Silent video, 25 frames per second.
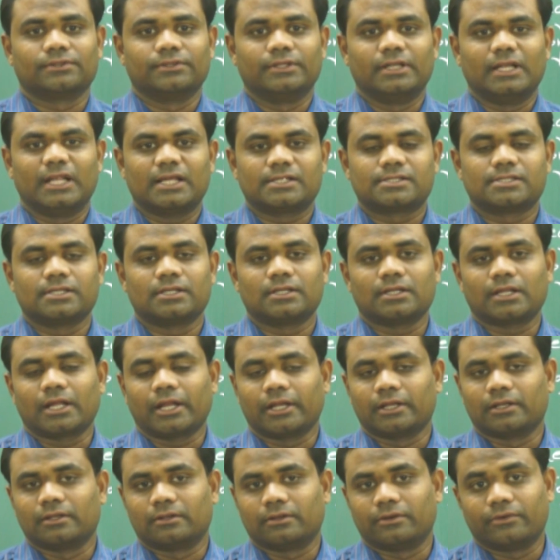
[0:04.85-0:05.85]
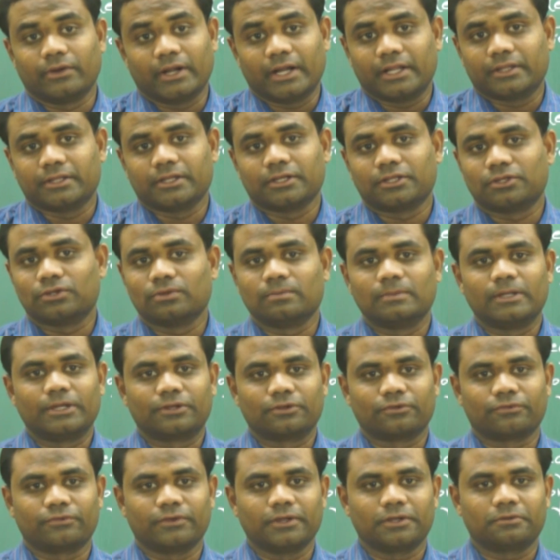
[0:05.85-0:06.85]
the less than and greater than
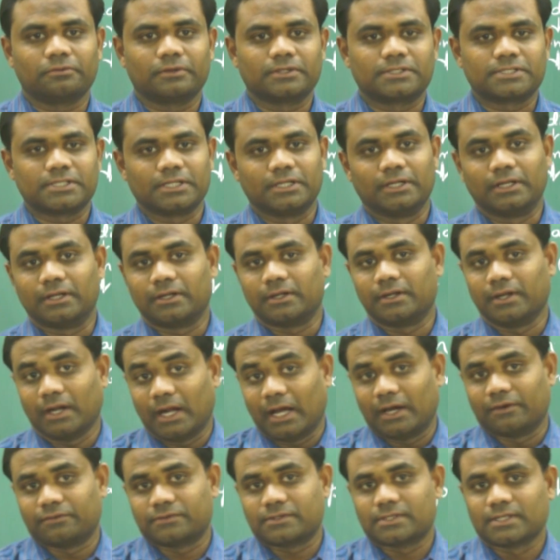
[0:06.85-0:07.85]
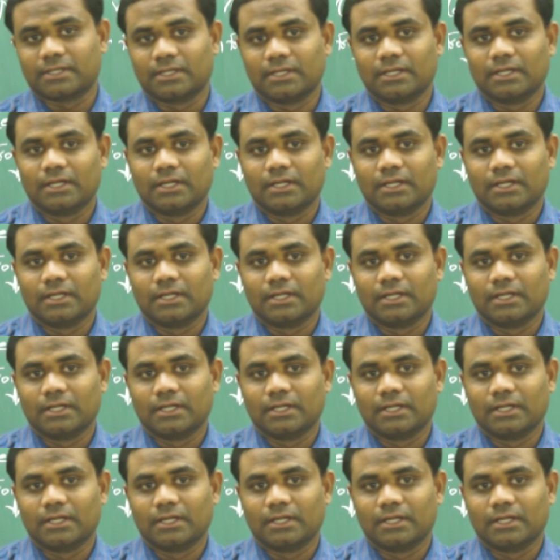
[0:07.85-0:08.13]
cumulative frequency graphs,